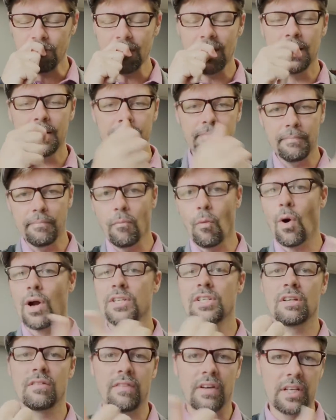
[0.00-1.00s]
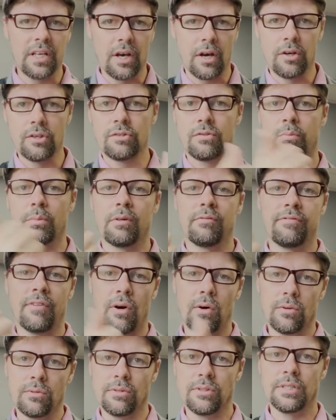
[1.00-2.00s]
And watching videos from our
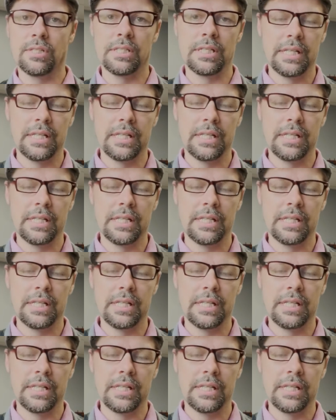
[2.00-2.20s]
phones.